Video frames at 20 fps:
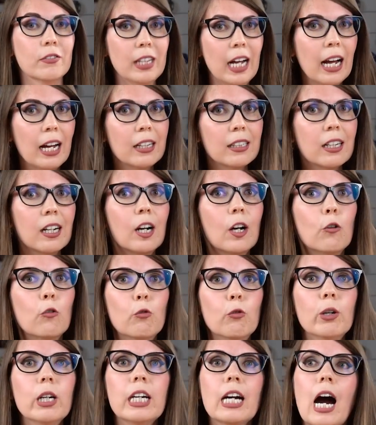that,
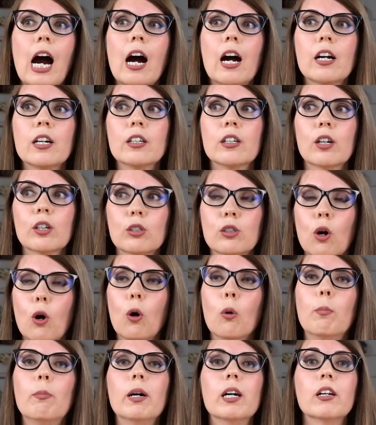we are not
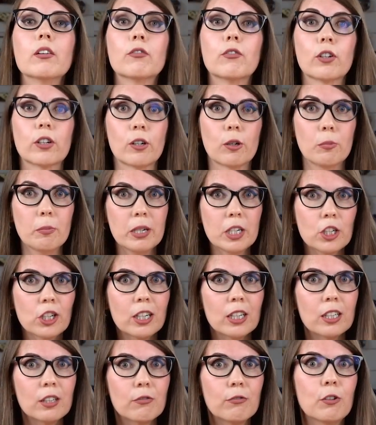open for
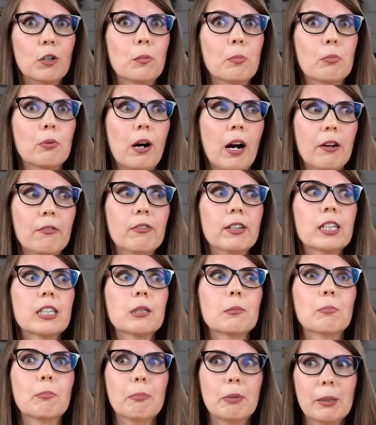commissions for
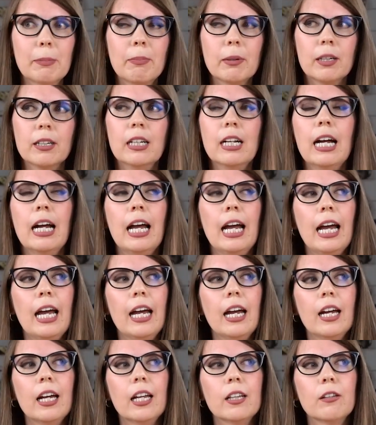private people.
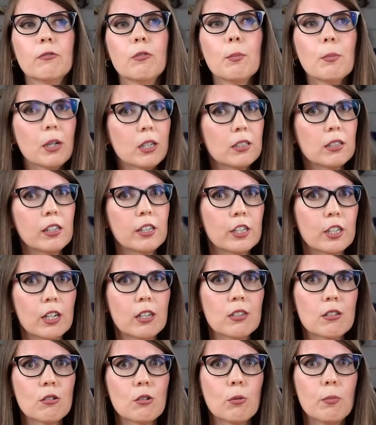And we mostly
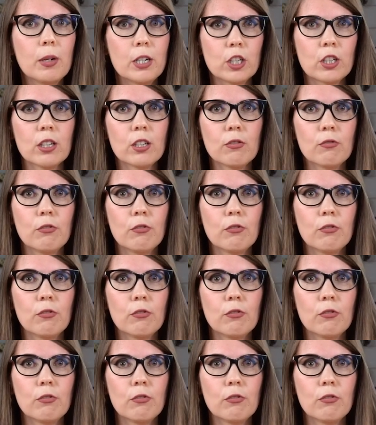just do commissions